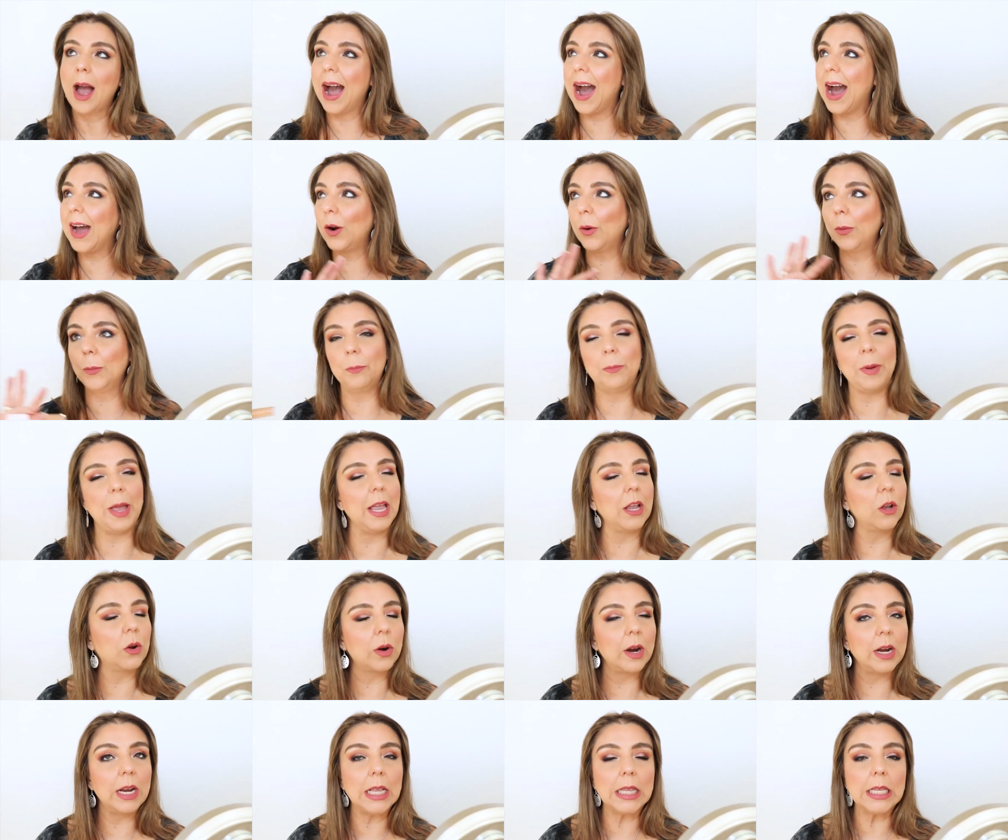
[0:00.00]
I don't bake
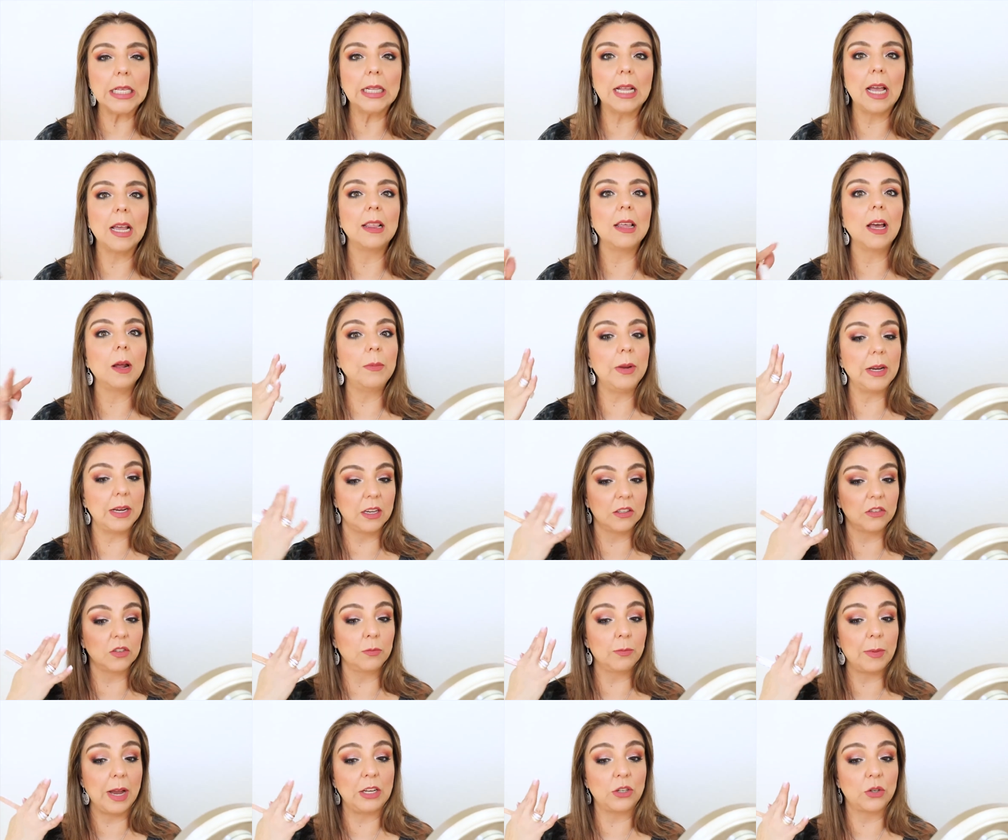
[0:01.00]
or anything like that because
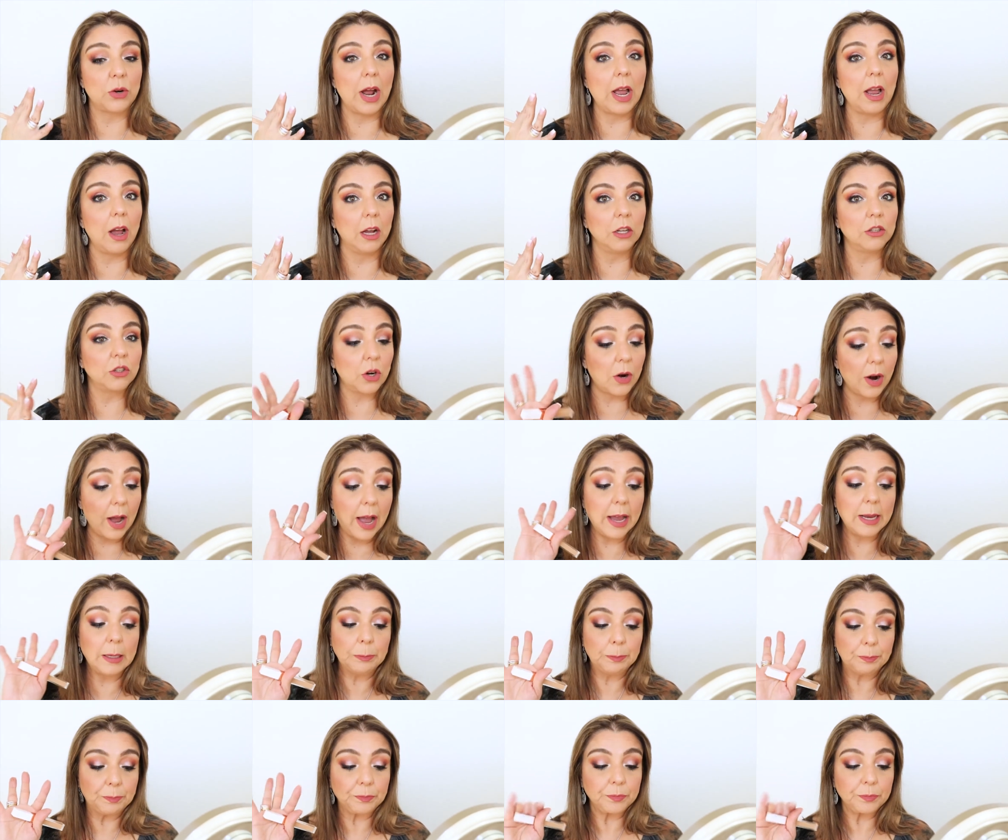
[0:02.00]
of my dry under eye.